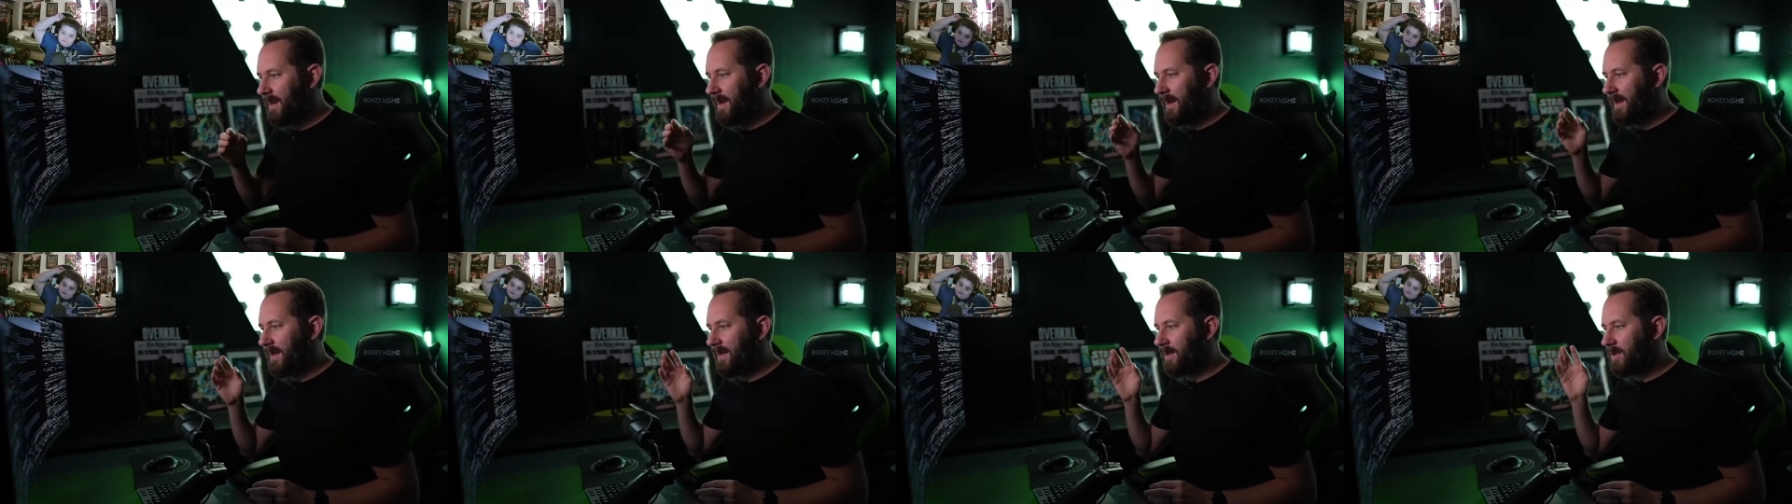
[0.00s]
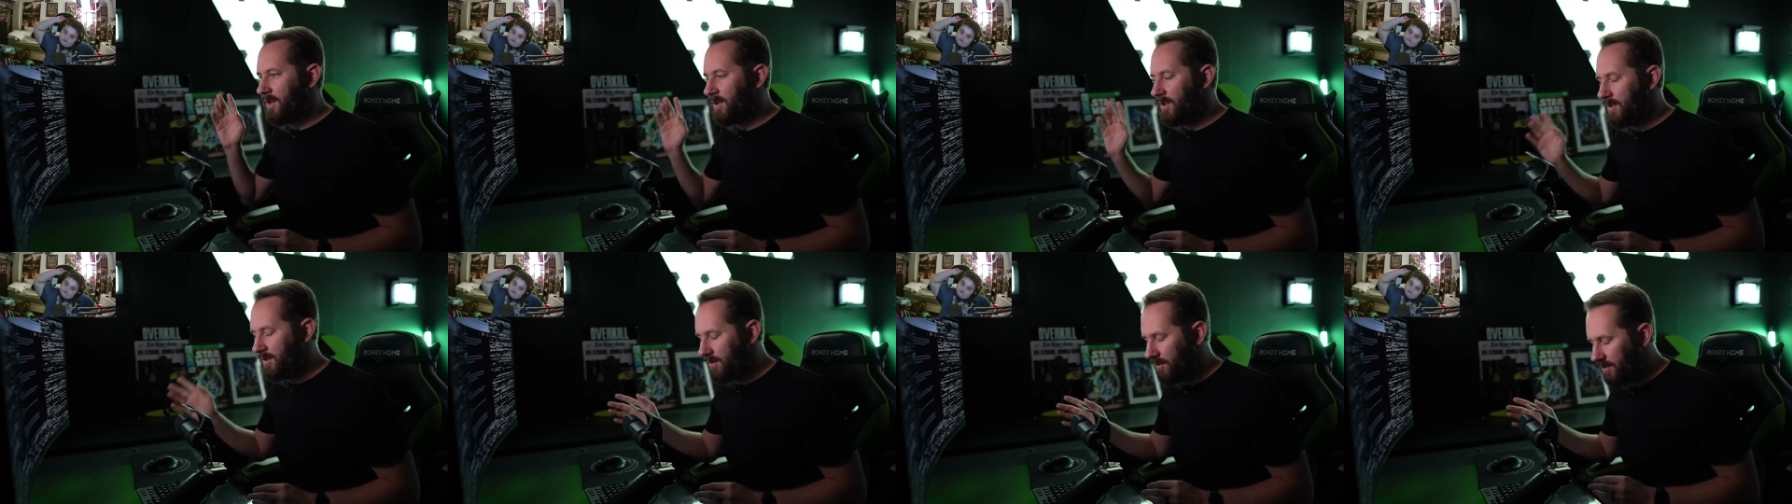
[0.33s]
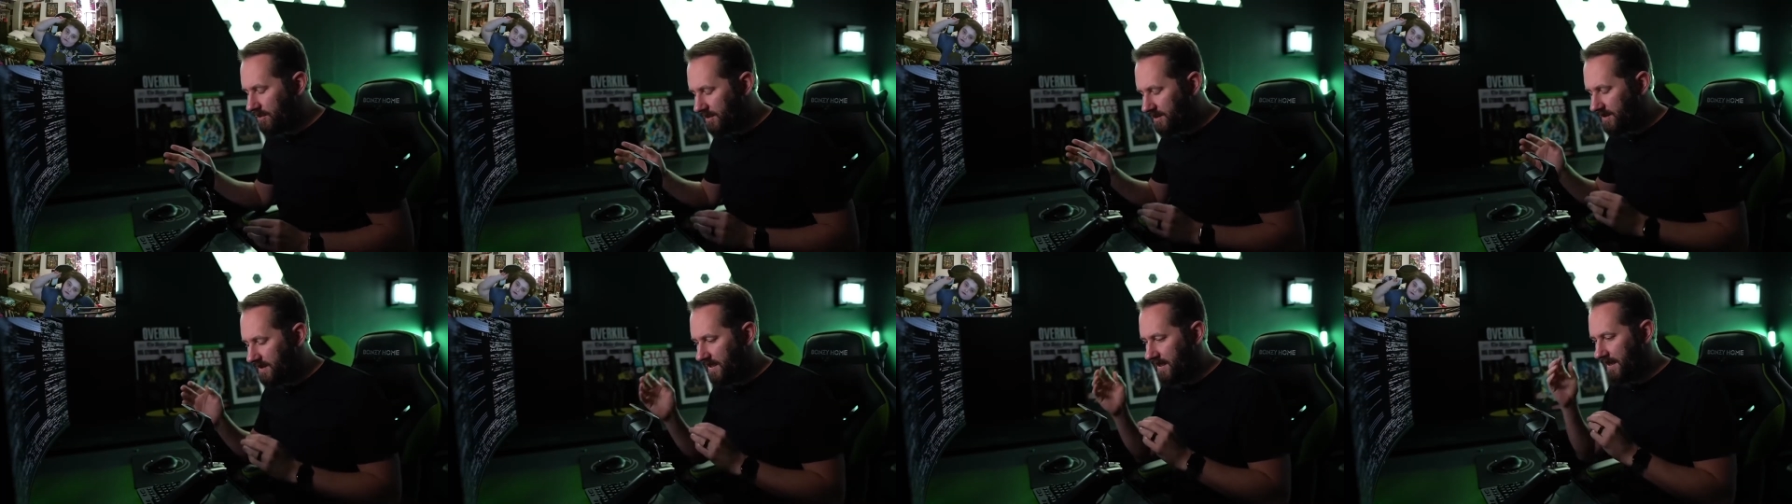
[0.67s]
I
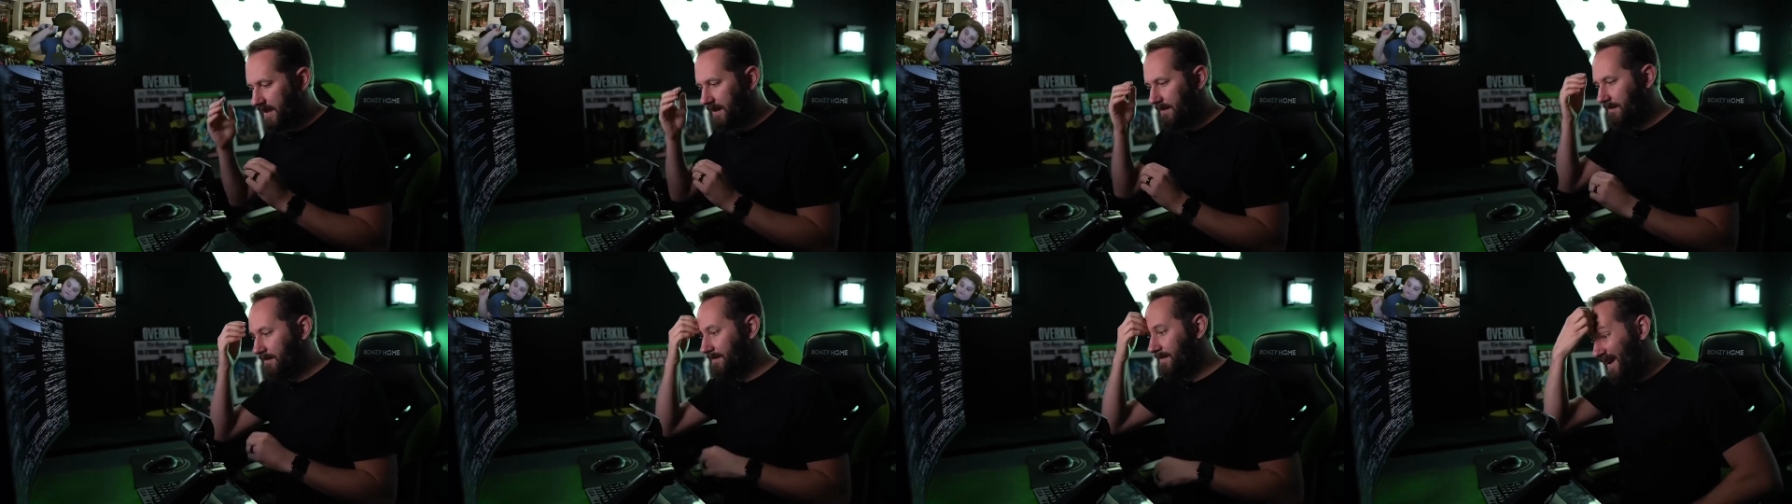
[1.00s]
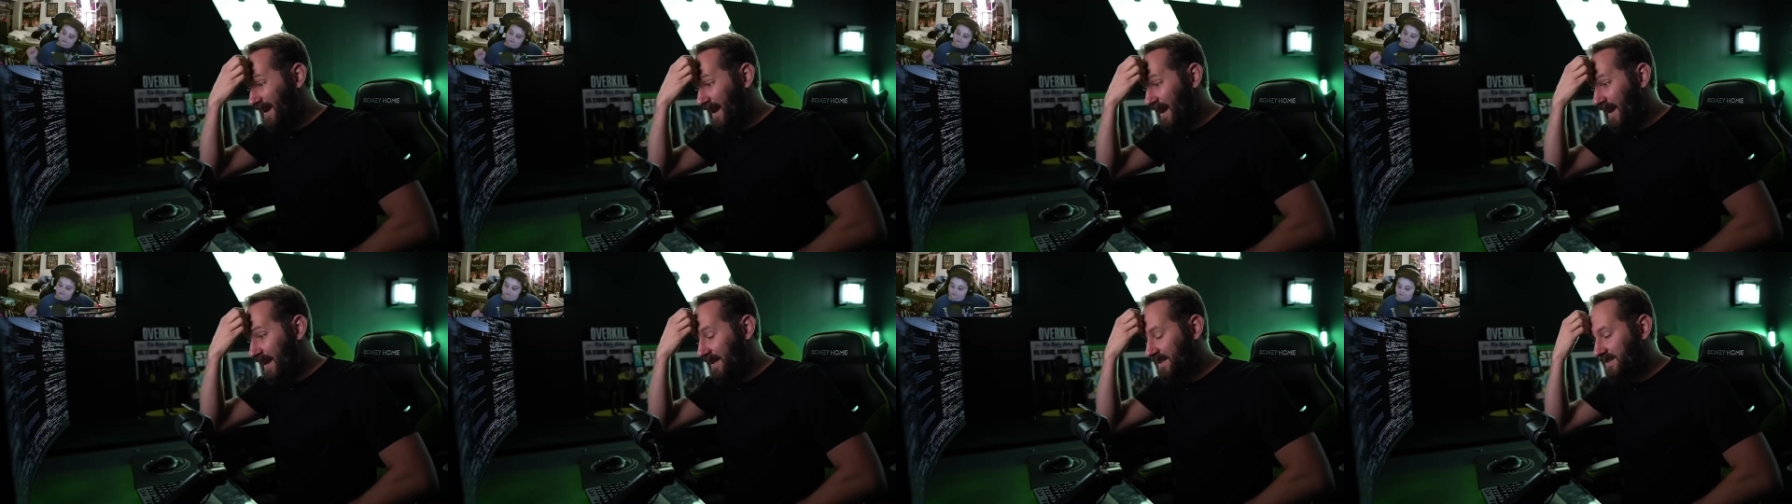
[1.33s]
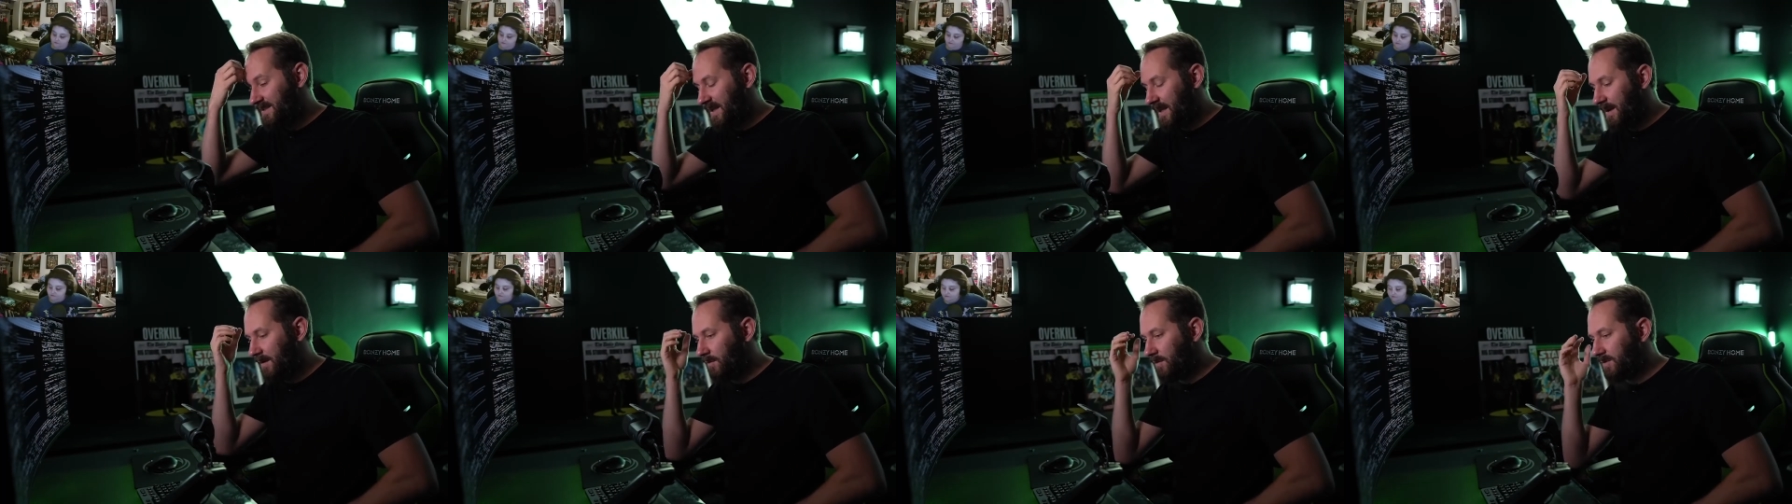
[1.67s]
accused him and I
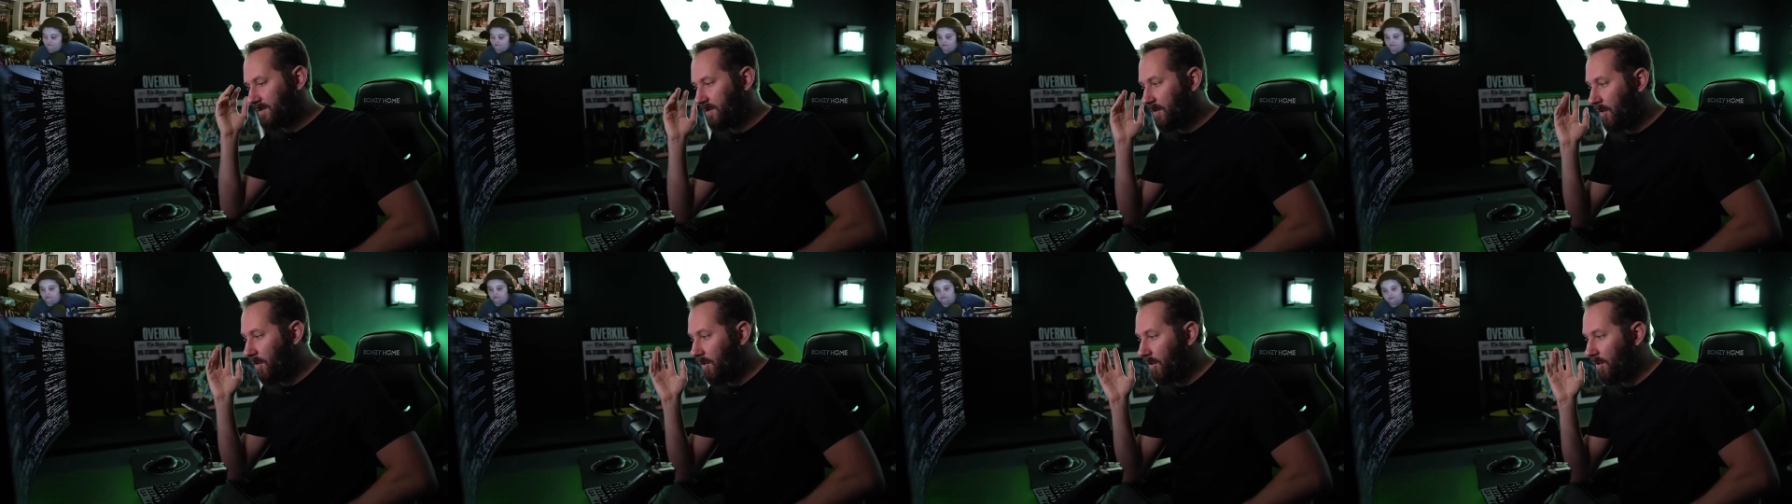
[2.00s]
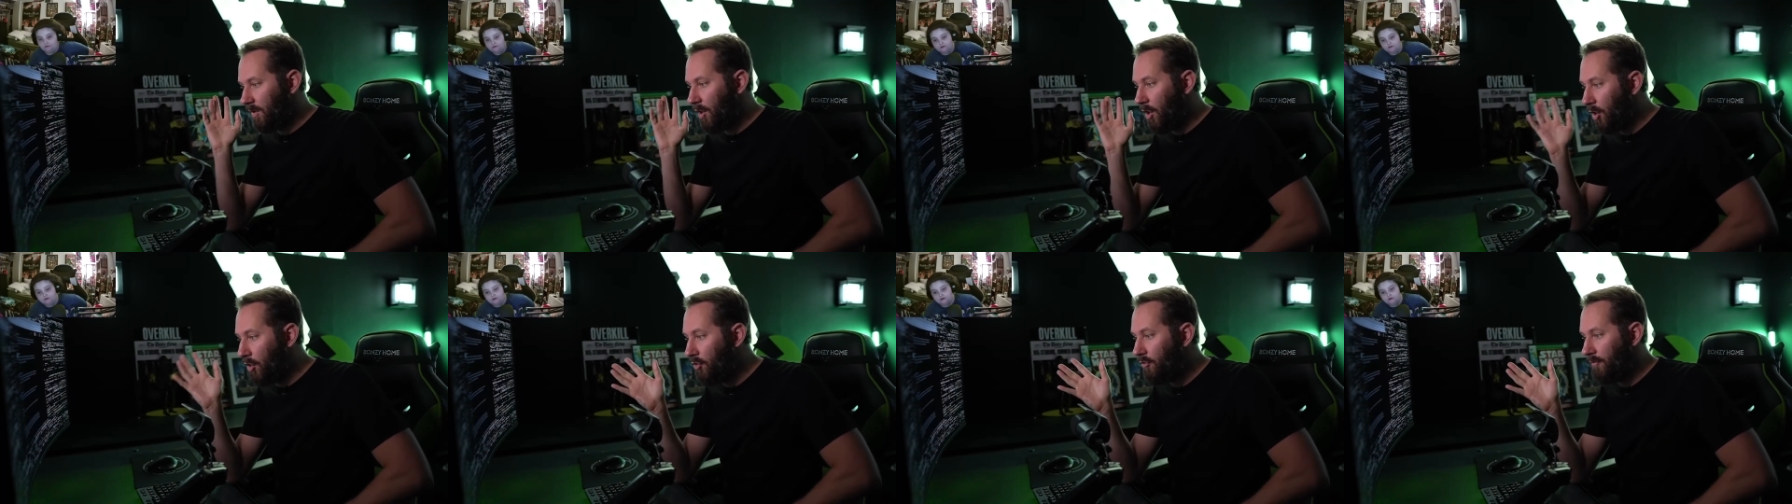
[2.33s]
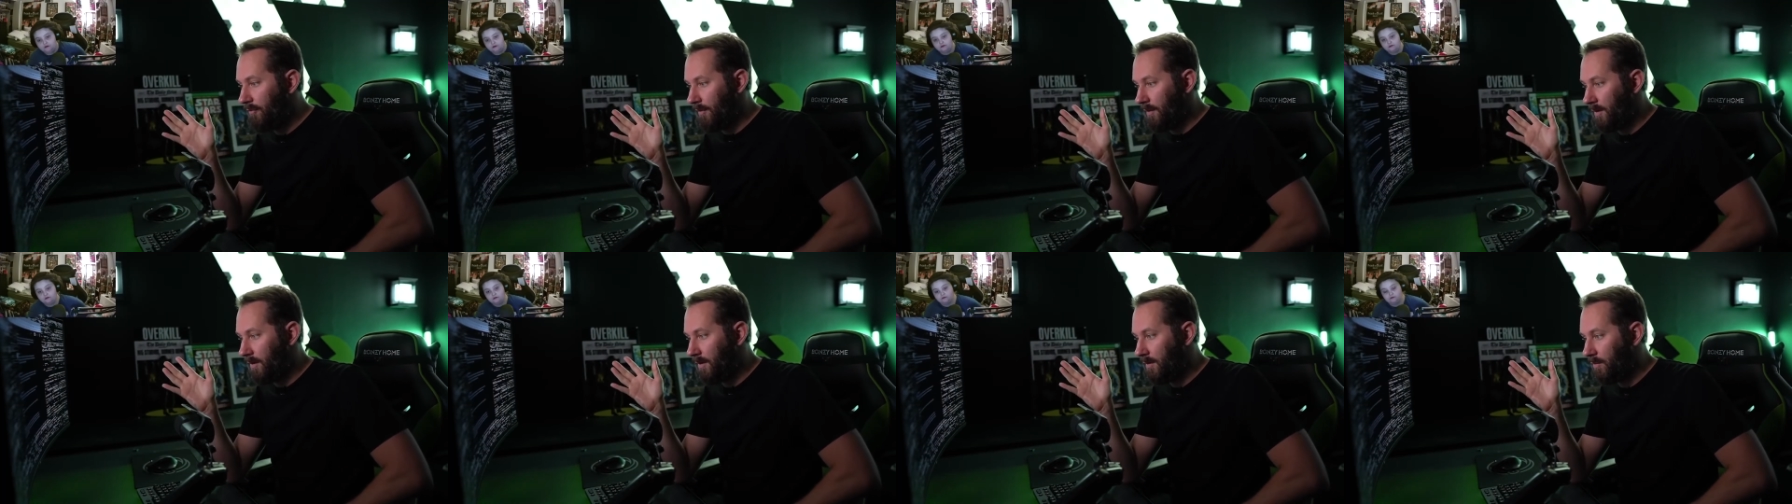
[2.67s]
said it was all
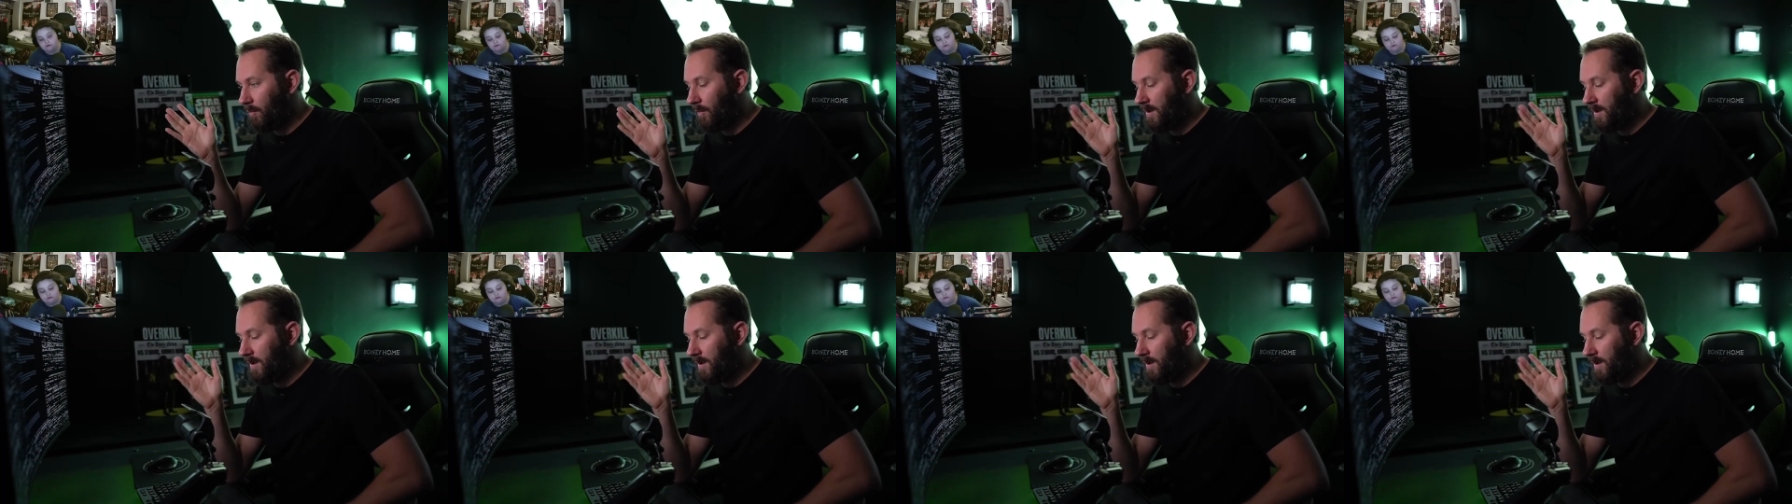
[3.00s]
over.